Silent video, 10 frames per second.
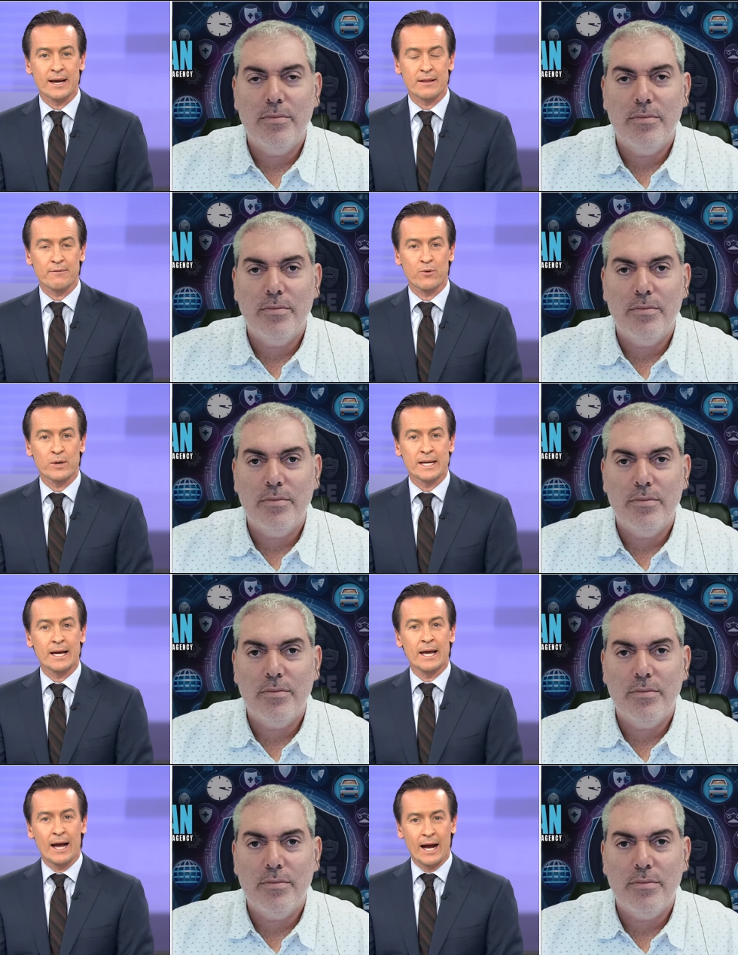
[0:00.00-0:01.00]
Speaker 1: in
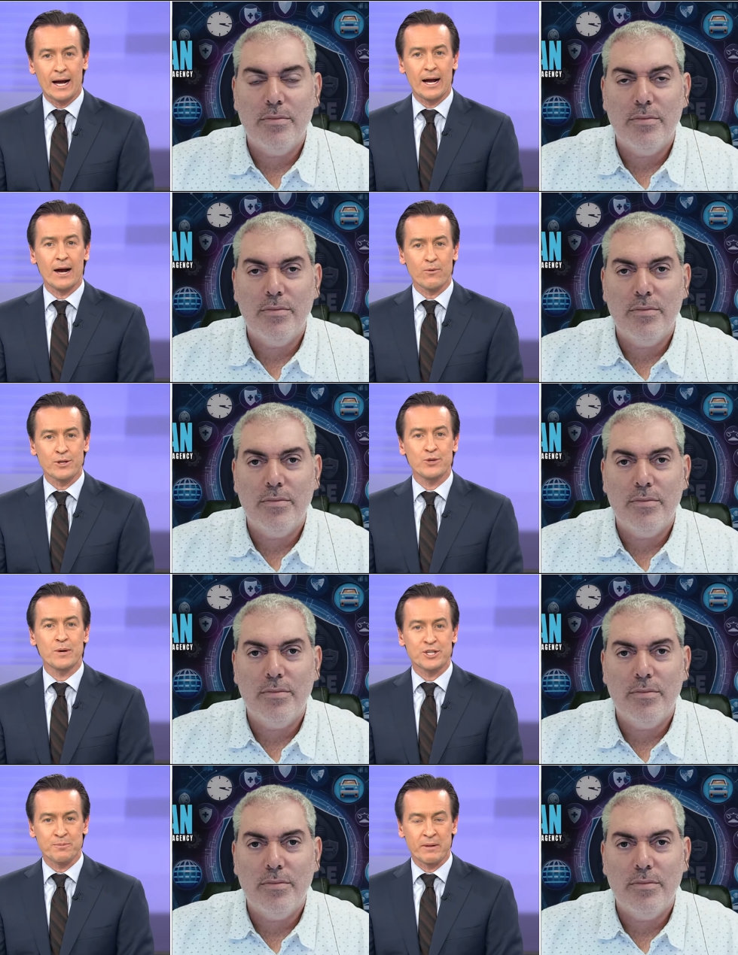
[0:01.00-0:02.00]
California. How, how are
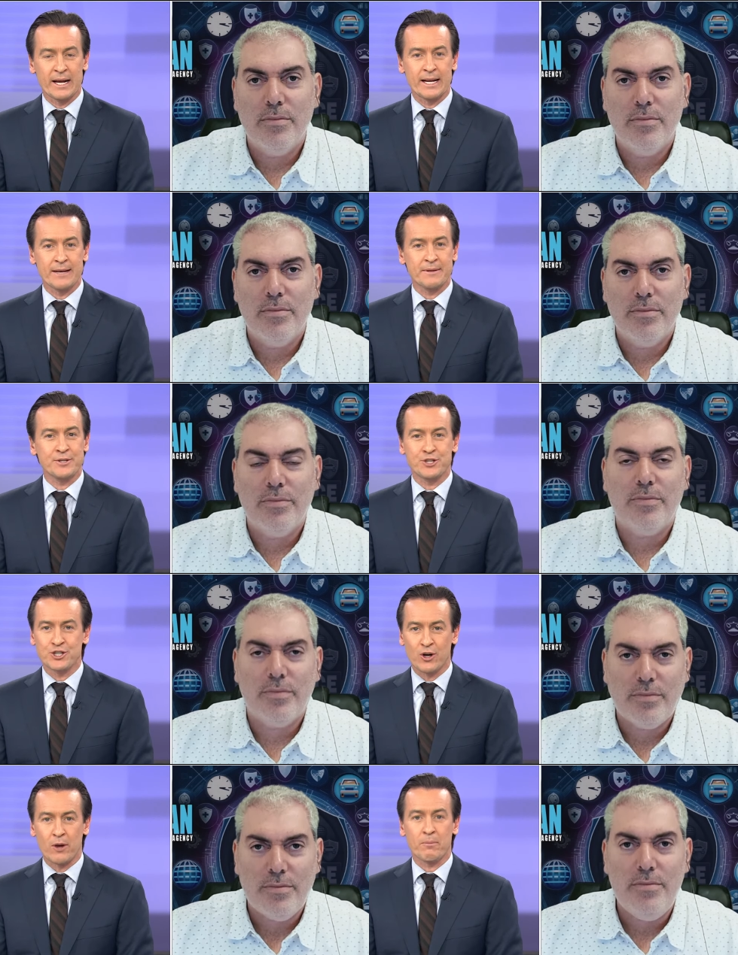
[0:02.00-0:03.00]
you explaining these
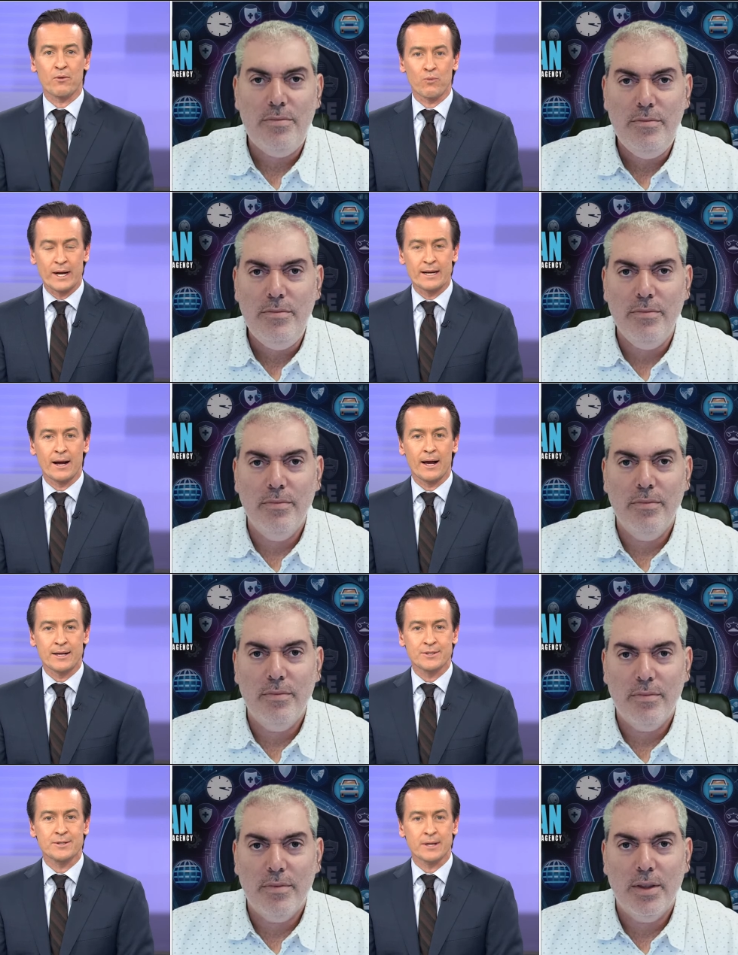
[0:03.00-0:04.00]
sharp rate
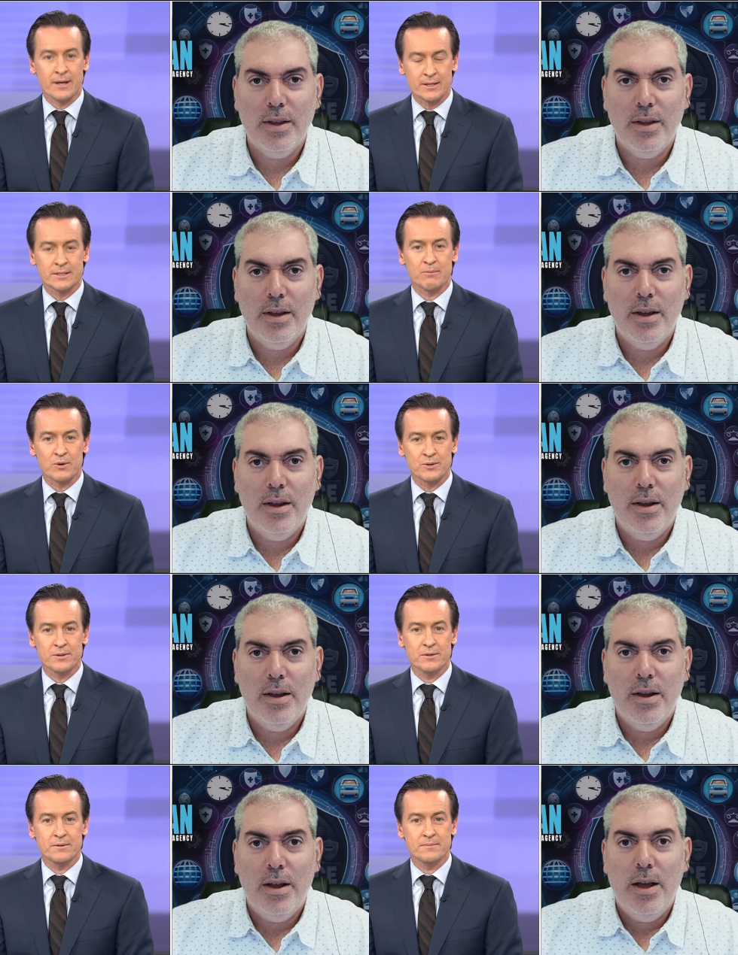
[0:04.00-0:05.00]
hikes to
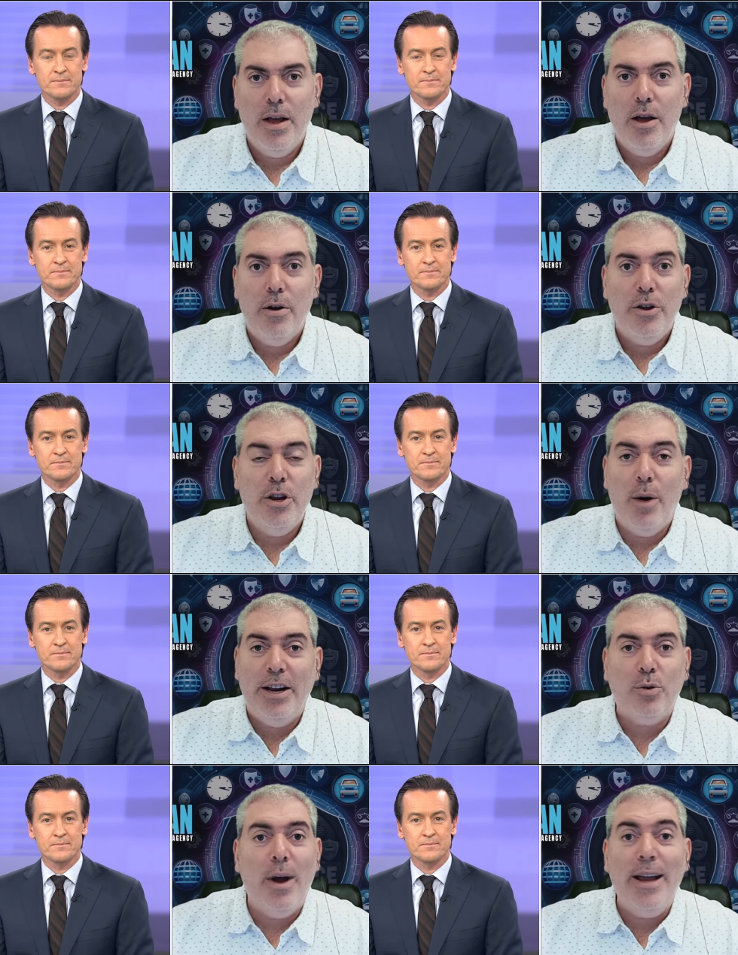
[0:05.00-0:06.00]
customers?
Speaker 2: you
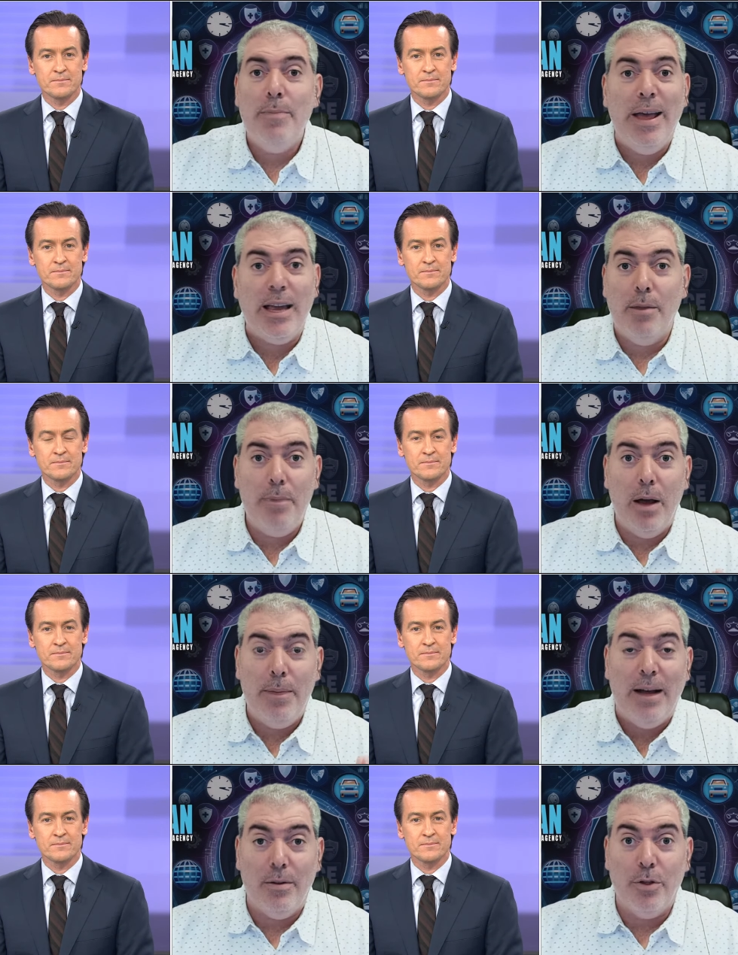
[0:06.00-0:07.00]
know, I try and make it a,
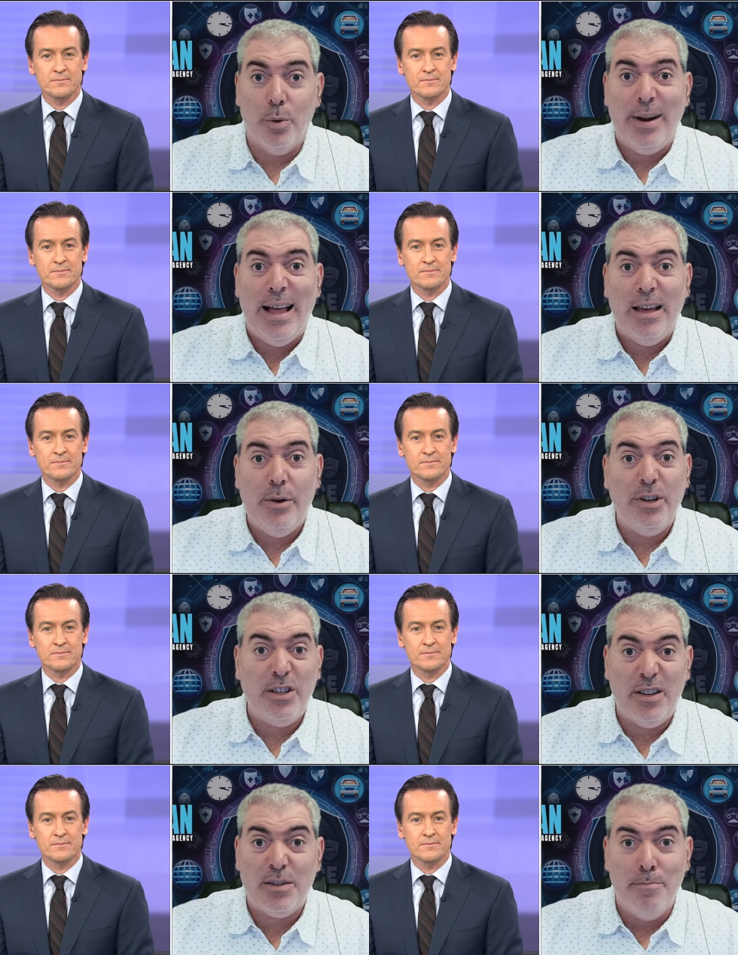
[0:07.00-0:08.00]
about the reality,
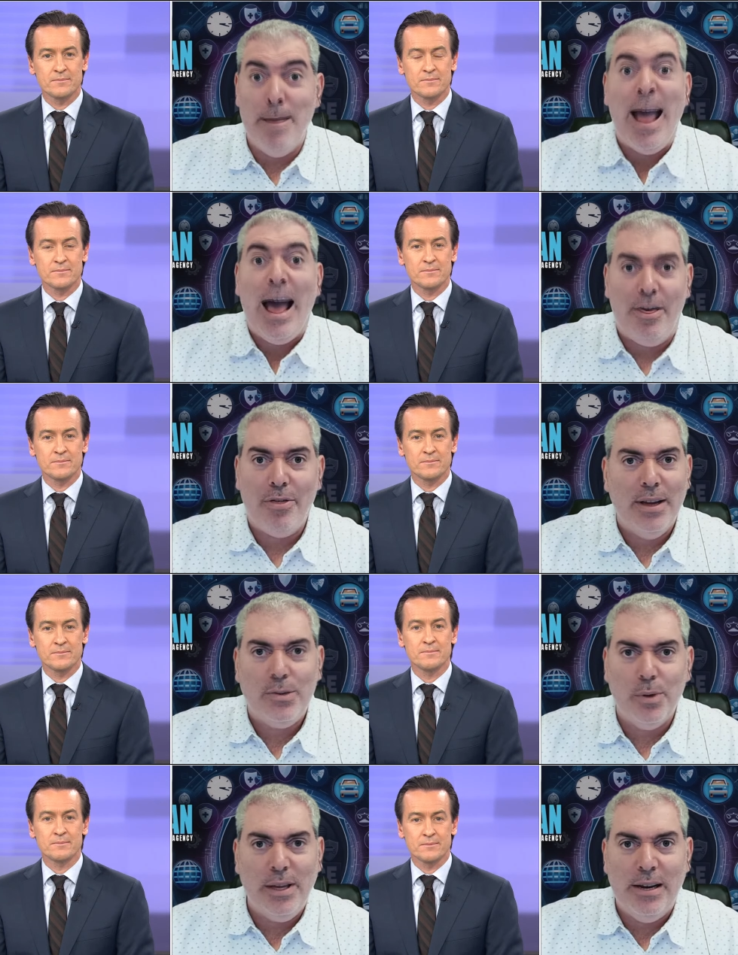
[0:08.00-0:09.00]
which is it's
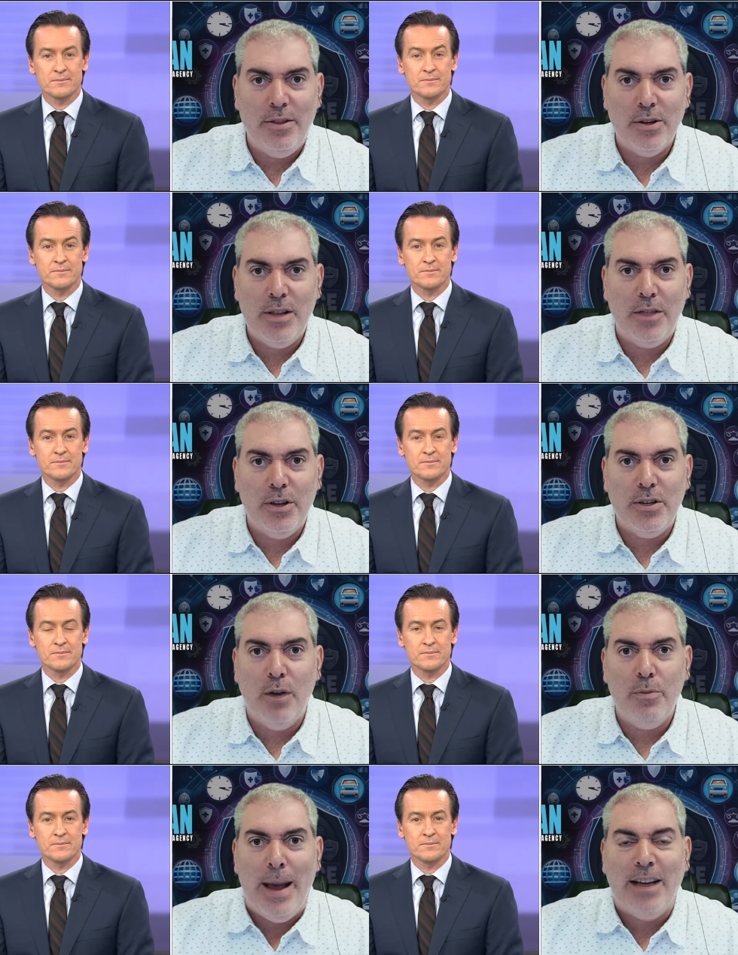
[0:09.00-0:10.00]
math. It's really there's no
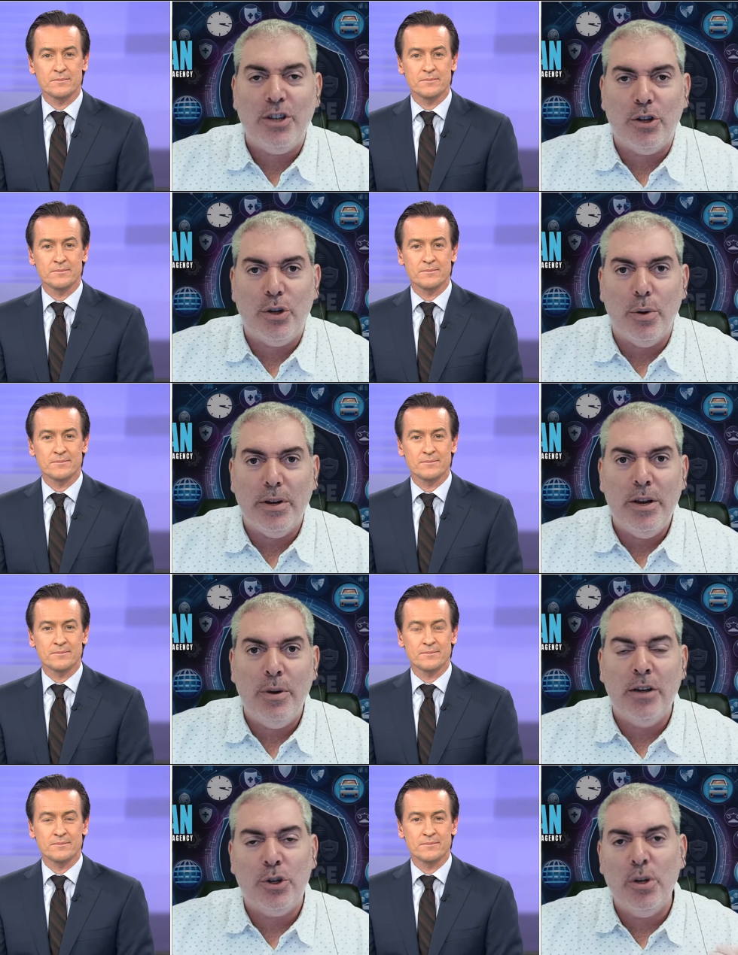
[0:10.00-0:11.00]
there's no magic to
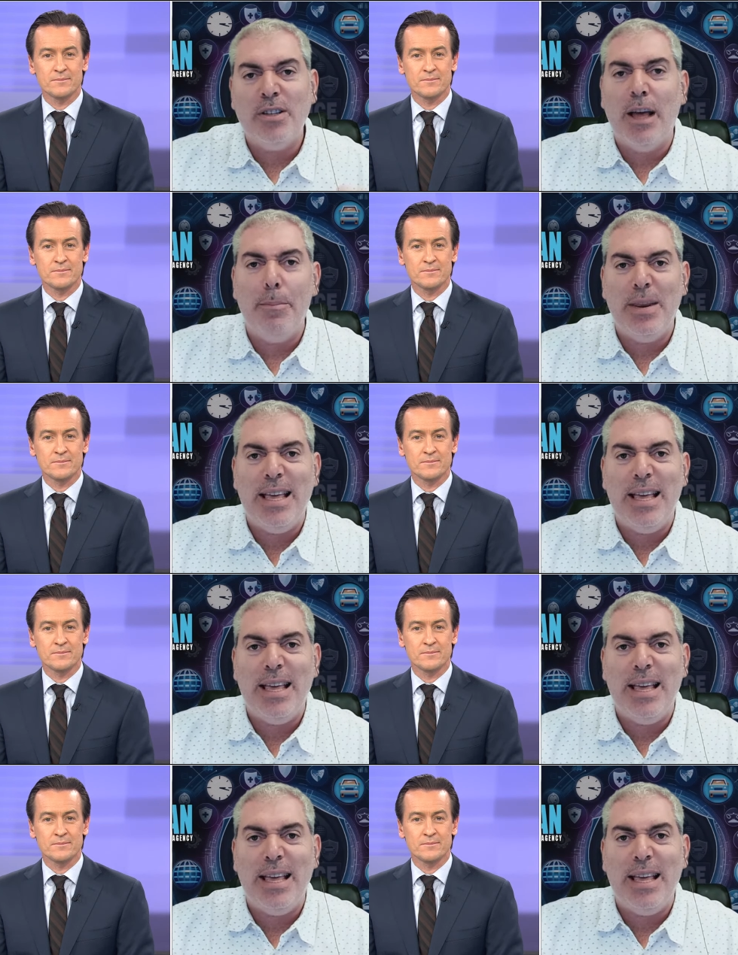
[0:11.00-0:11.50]
it. You know, an insurance